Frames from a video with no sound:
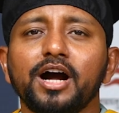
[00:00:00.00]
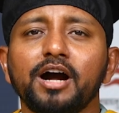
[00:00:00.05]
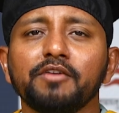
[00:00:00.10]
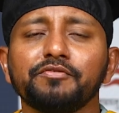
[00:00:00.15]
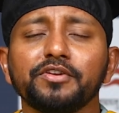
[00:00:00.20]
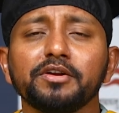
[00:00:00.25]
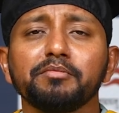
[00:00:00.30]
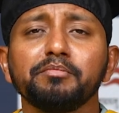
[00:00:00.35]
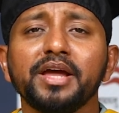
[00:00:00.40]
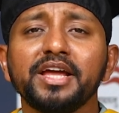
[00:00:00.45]

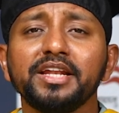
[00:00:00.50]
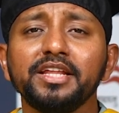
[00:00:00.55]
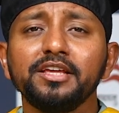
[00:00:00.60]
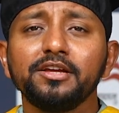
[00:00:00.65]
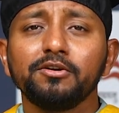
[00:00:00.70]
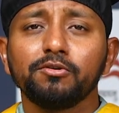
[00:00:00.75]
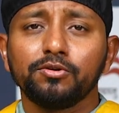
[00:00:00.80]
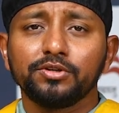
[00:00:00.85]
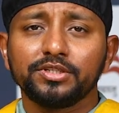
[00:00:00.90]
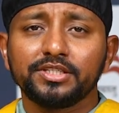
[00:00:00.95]
After many
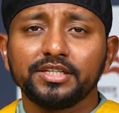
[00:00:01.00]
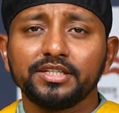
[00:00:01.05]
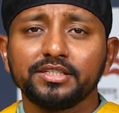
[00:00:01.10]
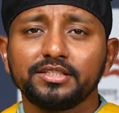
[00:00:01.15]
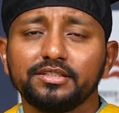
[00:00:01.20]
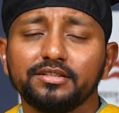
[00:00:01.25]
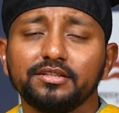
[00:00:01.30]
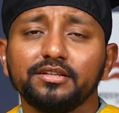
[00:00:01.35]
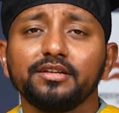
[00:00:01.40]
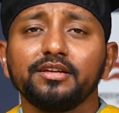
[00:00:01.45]

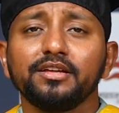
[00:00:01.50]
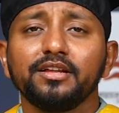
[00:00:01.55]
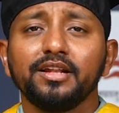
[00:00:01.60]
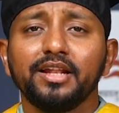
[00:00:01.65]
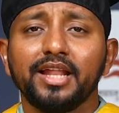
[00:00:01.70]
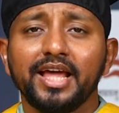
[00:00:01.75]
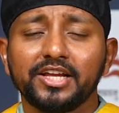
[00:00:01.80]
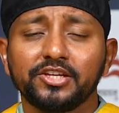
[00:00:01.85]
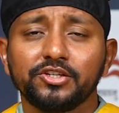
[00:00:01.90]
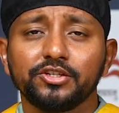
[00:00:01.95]
courses,
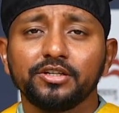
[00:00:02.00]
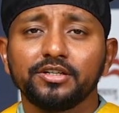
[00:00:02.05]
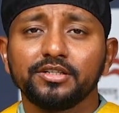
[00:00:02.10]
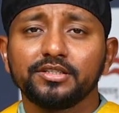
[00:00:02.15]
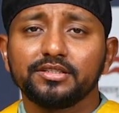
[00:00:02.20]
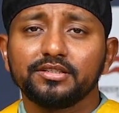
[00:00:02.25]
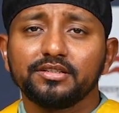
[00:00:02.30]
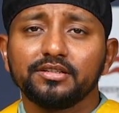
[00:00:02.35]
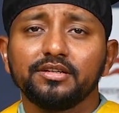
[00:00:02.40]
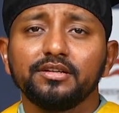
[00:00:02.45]

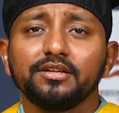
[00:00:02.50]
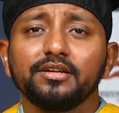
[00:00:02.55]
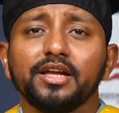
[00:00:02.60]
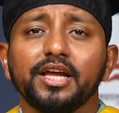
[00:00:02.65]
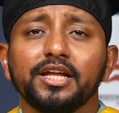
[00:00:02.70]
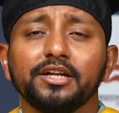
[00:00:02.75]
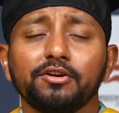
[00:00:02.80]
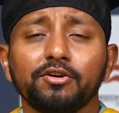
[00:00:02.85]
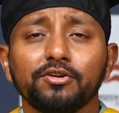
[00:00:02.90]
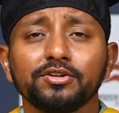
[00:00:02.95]
lectures,
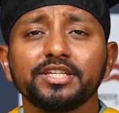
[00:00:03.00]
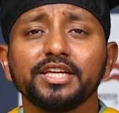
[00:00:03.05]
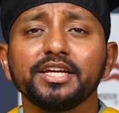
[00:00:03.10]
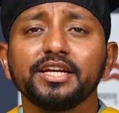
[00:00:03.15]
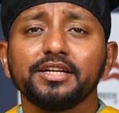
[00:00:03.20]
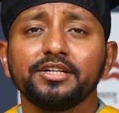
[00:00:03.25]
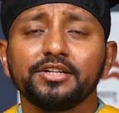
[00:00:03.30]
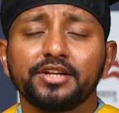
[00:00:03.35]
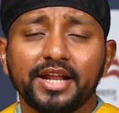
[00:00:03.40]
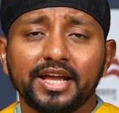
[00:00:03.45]
engrossing
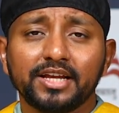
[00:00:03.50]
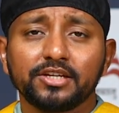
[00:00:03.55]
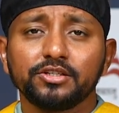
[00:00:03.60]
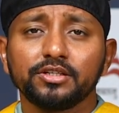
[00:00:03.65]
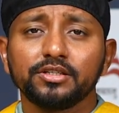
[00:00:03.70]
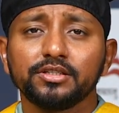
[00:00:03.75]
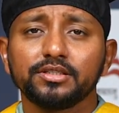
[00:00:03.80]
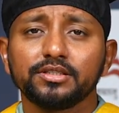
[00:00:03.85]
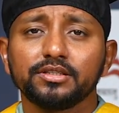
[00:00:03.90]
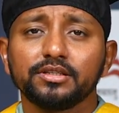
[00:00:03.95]

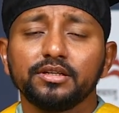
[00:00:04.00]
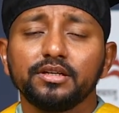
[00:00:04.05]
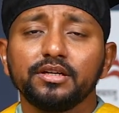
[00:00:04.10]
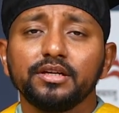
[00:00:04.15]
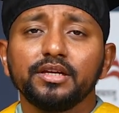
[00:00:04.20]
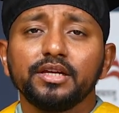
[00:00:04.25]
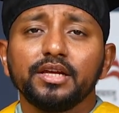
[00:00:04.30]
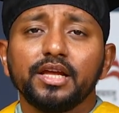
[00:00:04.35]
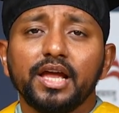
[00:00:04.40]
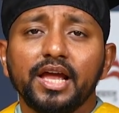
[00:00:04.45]
interactions,
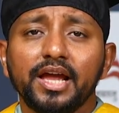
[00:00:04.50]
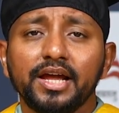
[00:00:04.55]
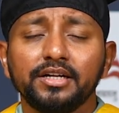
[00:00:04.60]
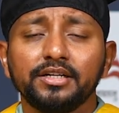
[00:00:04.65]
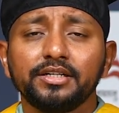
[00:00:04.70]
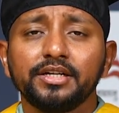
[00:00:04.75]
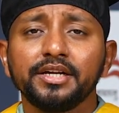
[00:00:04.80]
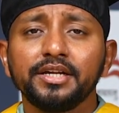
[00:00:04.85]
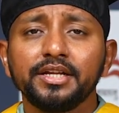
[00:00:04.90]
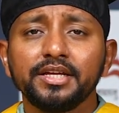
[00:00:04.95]

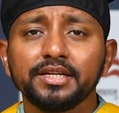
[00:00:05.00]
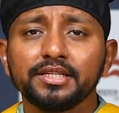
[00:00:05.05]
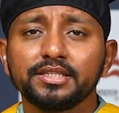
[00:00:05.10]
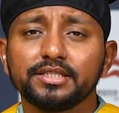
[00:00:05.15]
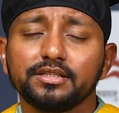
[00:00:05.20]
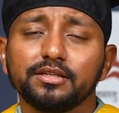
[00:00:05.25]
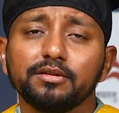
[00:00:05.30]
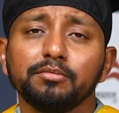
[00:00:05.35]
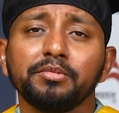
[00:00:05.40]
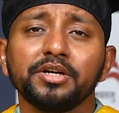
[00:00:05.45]
and
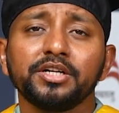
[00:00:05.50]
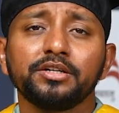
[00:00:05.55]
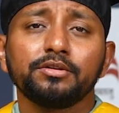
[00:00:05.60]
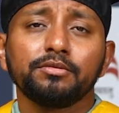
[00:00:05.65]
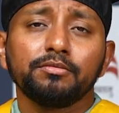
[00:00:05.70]
tedious but